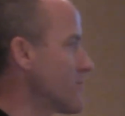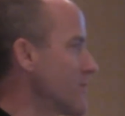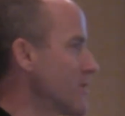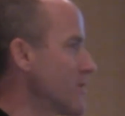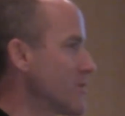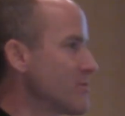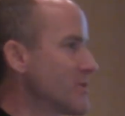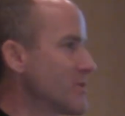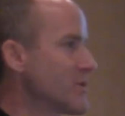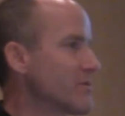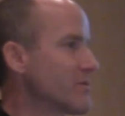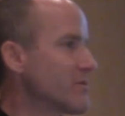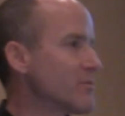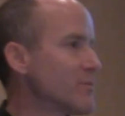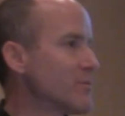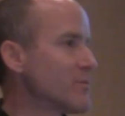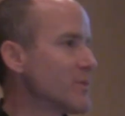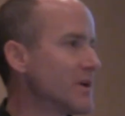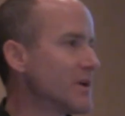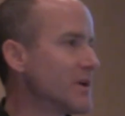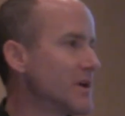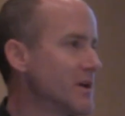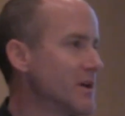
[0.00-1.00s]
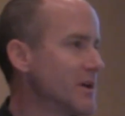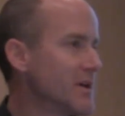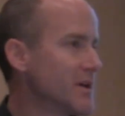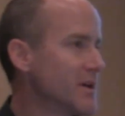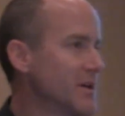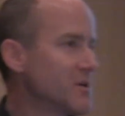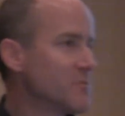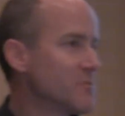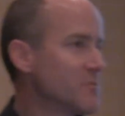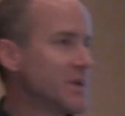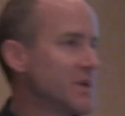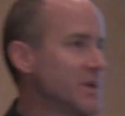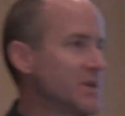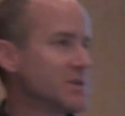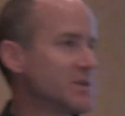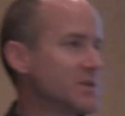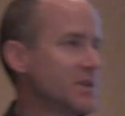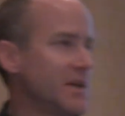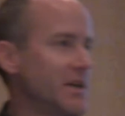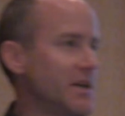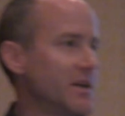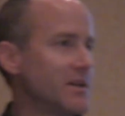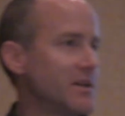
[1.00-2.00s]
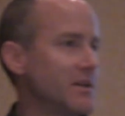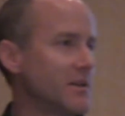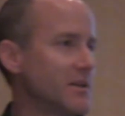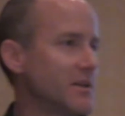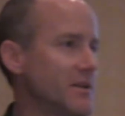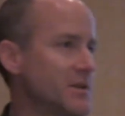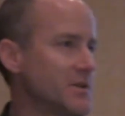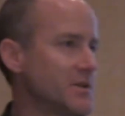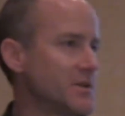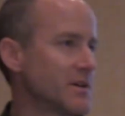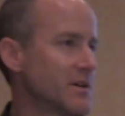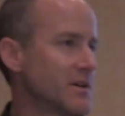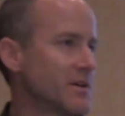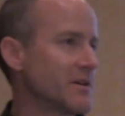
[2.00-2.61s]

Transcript: Feldman from BC. He's